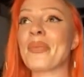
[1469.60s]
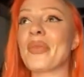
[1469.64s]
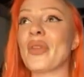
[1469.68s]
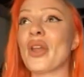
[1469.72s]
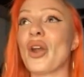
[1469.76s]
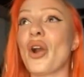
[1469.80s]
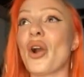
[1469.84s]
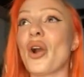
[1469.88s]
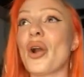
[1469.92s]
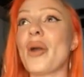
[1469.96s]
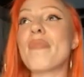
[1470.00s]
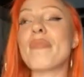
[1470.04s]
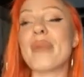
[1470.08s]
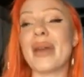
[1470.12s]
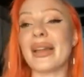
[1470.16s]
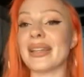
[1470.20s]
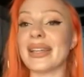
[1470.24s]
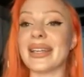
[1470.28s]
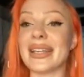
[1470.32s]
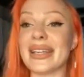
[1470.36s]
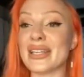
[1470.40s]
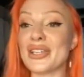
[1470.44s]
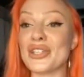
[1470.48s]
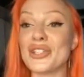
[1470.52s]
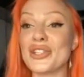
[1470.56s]
her
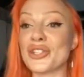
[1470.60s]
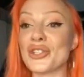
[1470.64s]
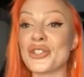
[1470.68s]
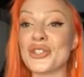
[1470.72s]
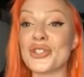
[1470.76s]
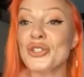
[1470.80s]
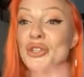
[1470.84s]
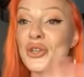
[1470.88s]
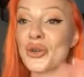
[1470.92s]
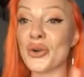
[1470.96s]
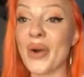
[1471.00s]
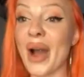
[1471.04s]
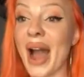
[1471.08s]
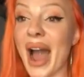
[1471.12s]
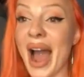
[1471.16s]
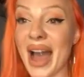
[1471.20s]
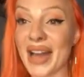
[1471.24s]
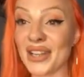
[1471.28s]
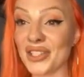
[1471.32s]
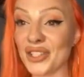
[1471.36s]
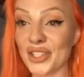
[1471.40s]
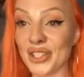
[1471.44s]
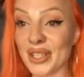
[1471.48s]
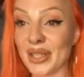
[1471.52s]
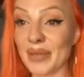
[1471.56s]
ability to just do
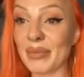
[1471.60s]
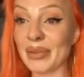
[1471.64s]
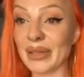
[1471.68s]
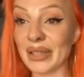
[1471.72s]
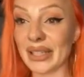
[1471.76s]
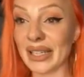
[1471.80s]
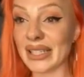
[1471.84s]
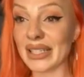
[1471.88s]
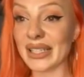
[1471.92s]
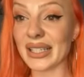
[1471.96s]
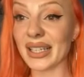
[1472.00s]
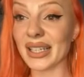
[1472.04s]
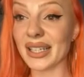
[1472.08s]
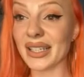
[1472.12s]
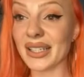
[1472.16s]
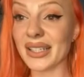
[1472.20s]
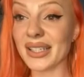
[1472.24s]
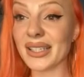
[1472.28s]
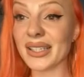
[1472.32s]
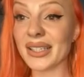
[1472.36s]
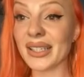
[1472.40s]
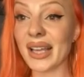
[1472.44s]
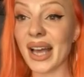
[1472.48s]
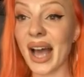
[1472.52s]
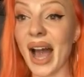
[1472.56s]
as she
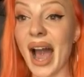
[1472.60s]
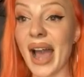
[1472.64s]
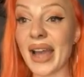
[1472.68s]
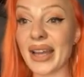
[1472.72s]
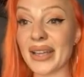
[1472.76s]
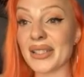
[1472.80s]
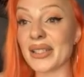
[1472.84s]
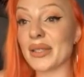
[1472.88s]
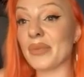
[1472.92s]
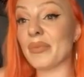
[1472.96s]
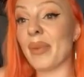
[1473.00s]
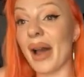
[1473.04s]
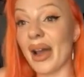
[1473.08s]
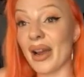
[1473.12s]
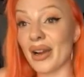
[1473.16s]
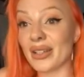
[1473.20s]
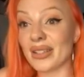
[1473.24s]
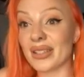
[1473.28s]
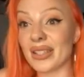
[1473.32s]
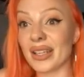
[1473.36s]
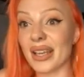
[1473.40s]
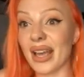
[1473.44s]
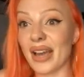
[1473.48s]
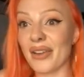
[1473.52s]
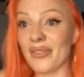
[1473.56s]
pleases, I aspire
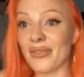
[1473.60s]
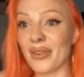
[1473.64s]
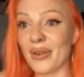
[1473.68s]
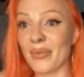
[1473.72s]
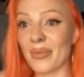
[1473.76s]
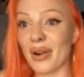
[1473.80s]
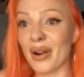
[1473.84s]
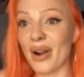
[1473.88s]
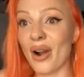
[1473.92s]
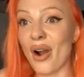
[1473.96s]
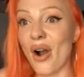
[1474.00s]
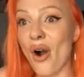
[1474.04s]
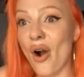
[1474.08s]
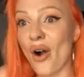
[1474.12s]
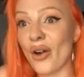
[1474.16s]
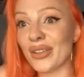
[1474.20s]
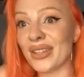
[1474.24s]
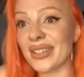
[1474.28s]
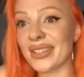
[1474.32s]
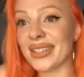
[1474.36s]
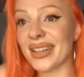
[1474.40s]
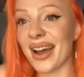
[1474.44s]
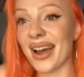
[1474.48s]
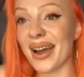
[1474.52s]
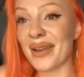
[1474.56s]
to get from her all the
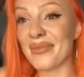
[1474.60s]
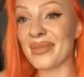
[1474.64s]
time.